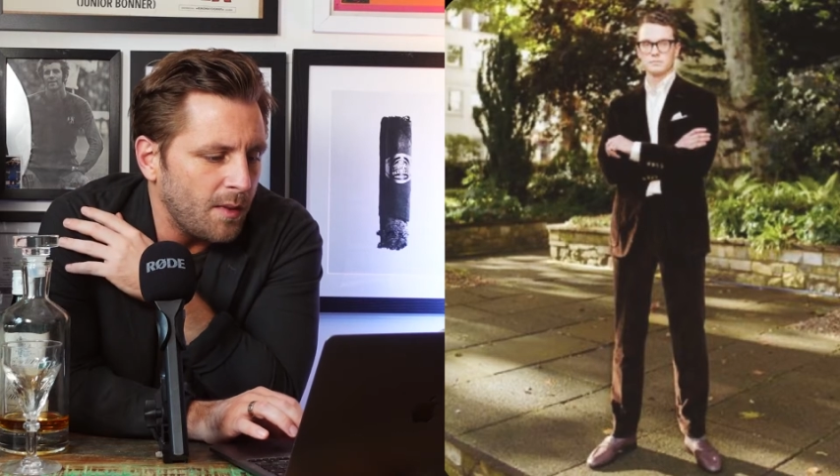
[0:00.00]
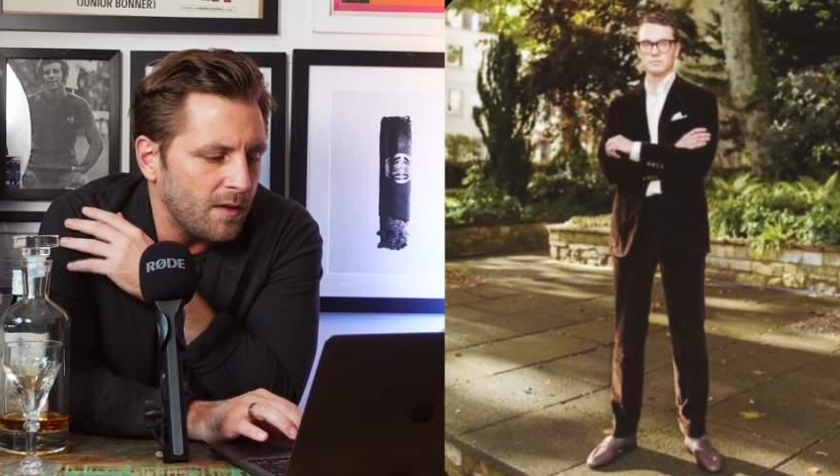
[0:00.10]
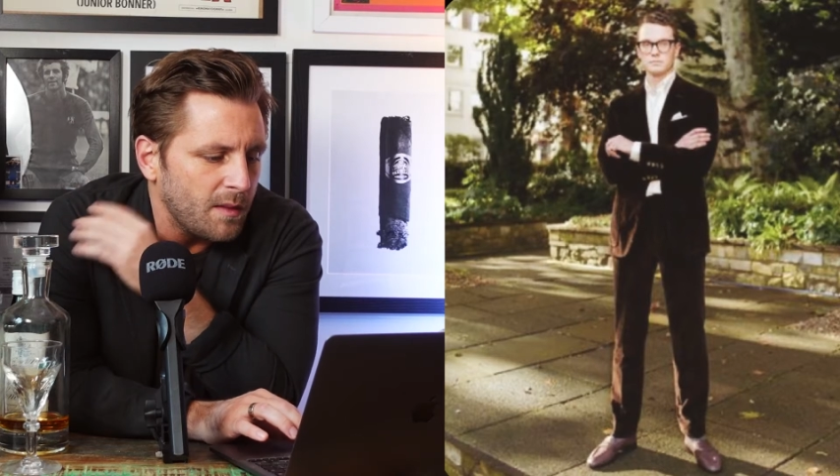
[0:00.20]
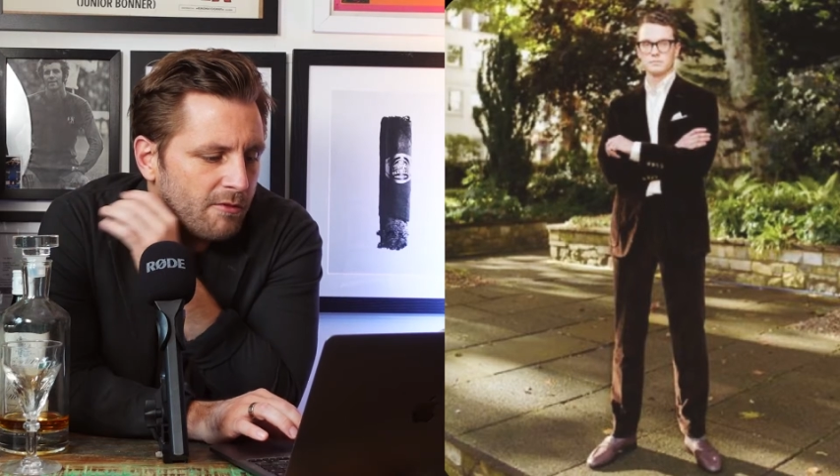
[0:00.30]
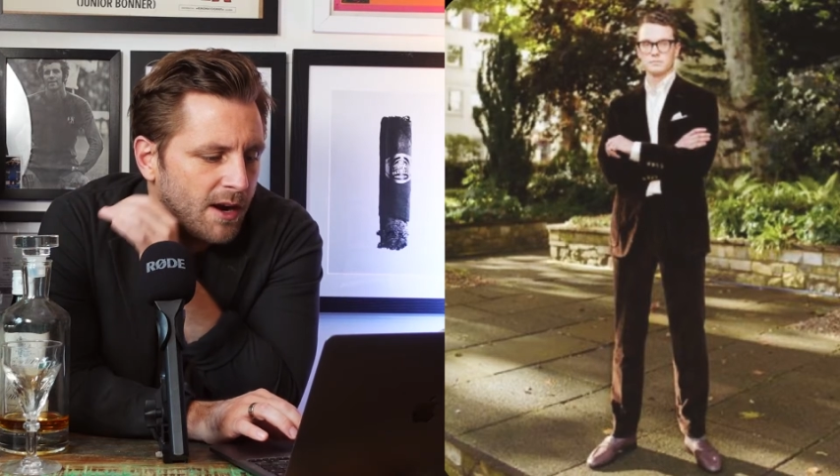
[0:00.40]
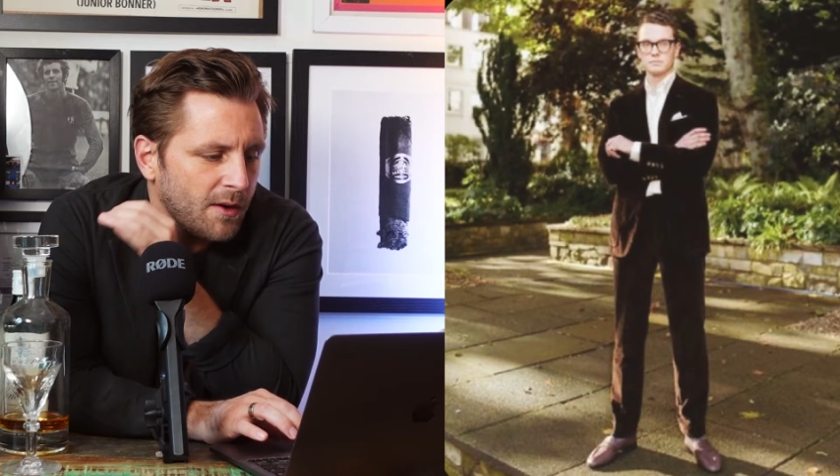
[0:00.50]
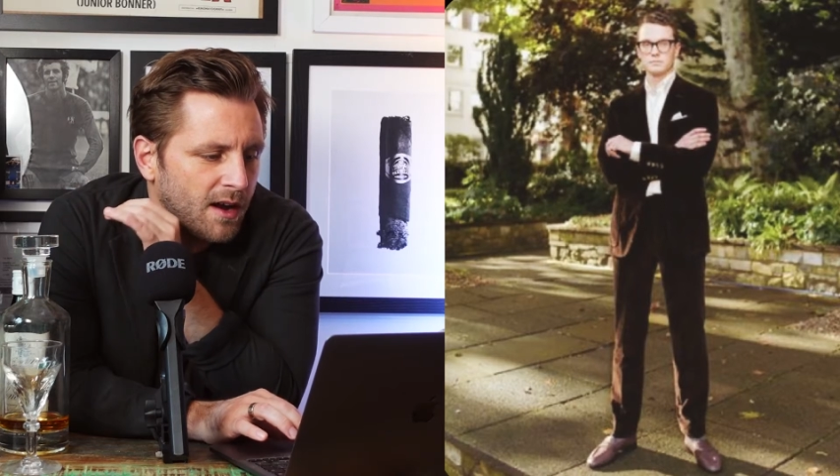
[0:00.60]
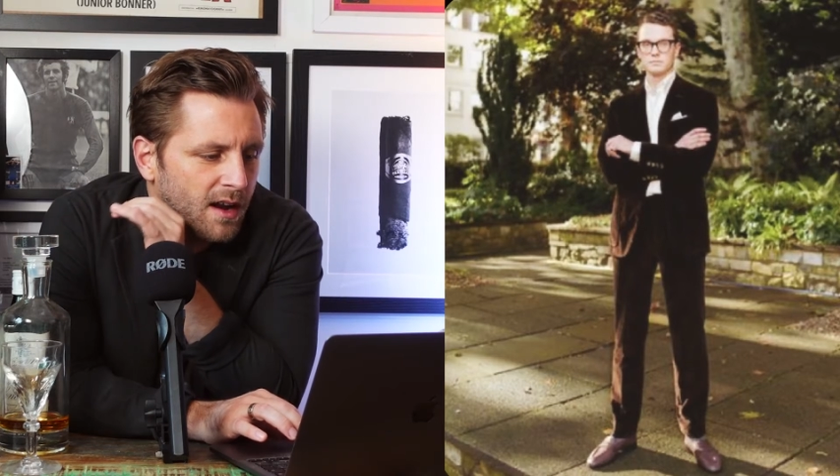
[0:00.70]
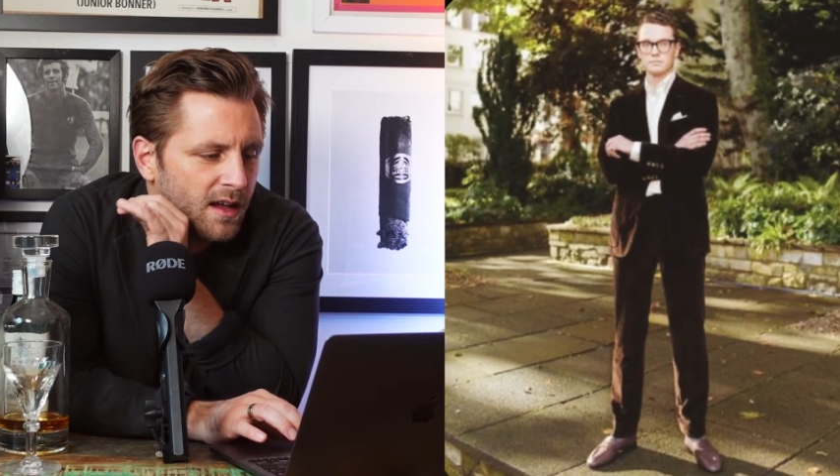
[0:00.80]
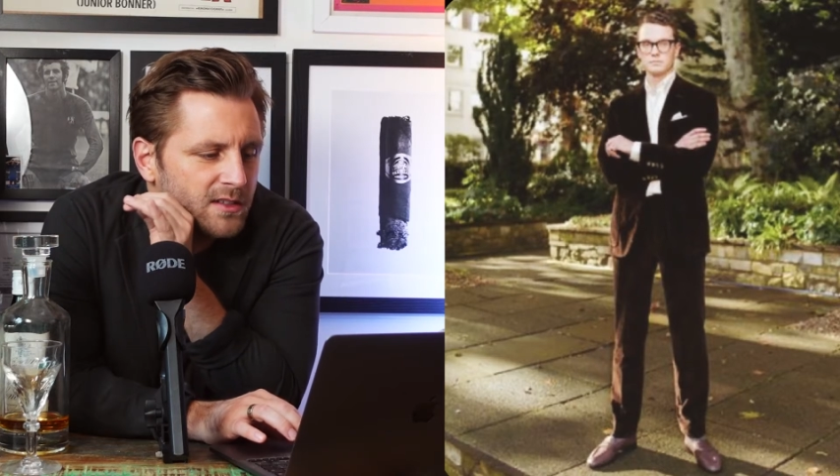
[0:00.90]
but the brown
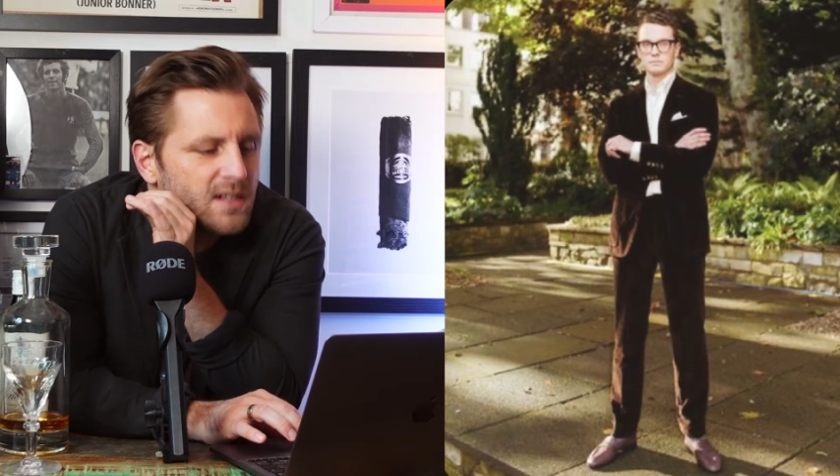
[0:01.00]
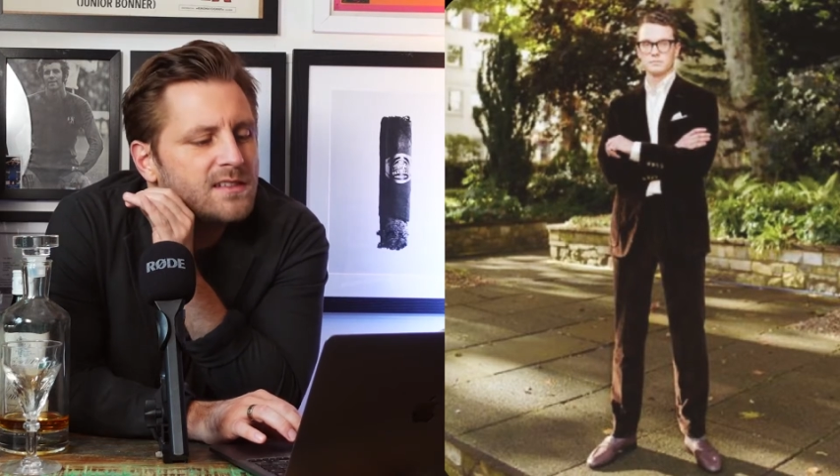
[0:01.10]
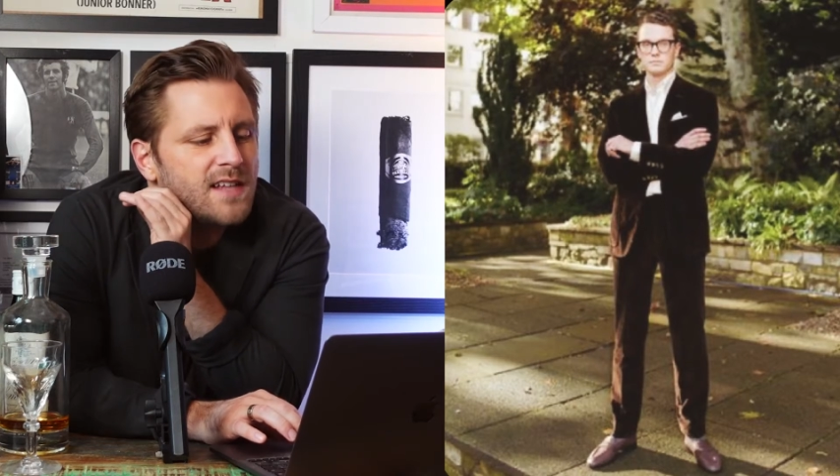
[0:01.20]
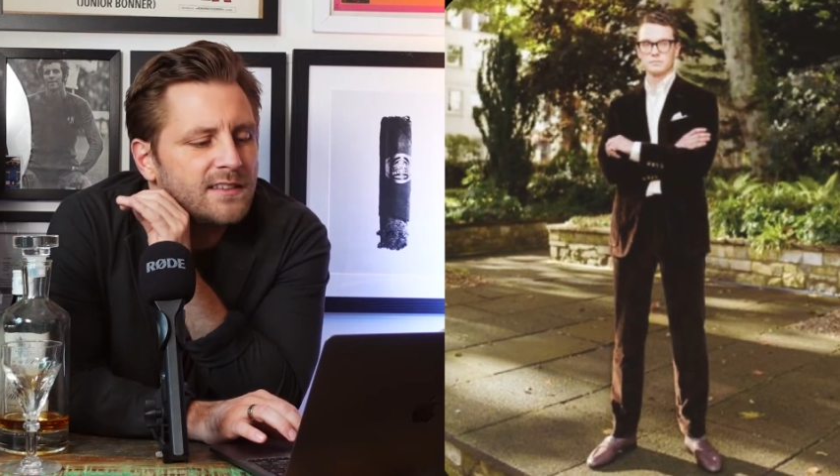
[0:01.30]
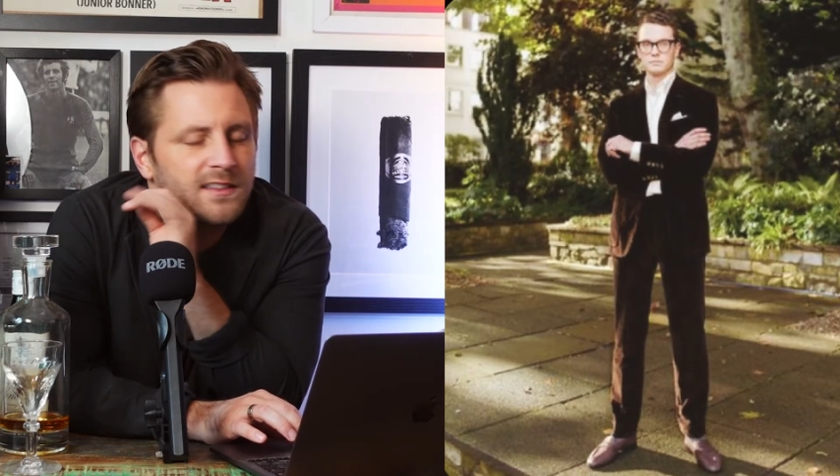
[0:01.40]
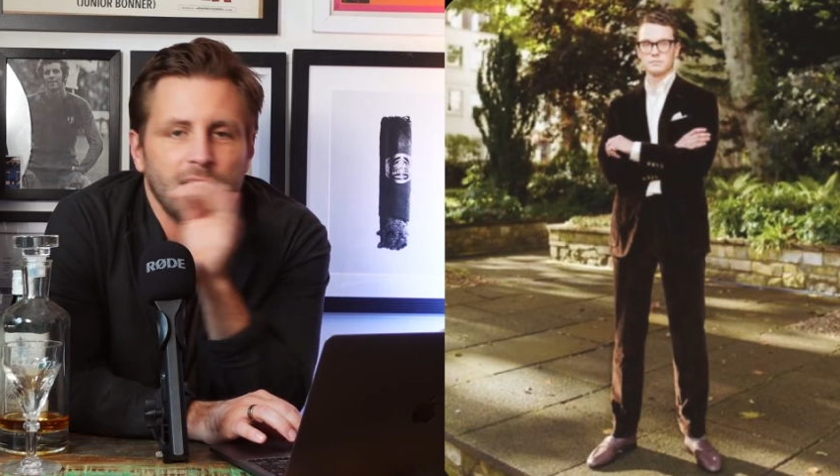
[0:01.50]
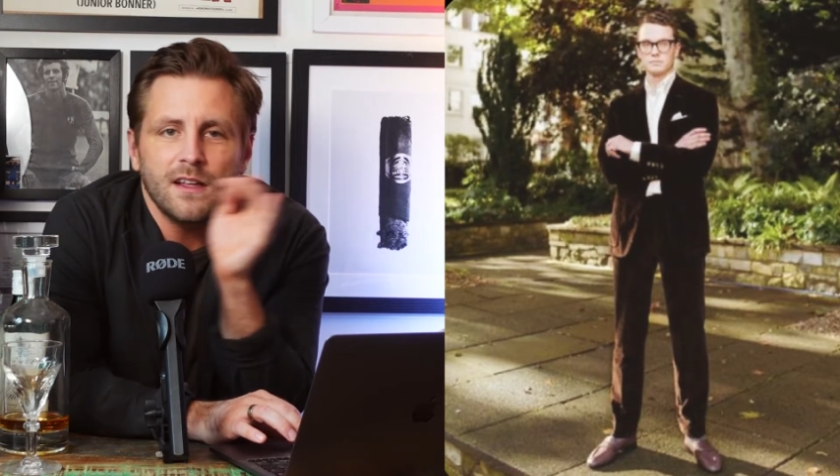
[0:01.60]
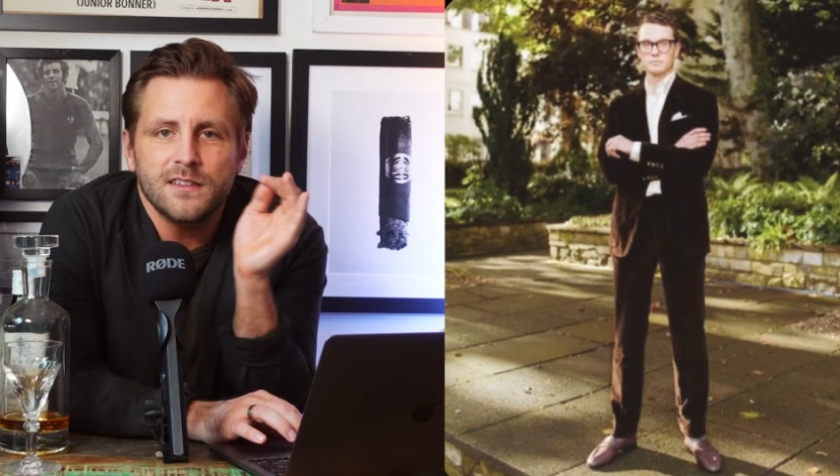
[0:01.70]
colour just adds a,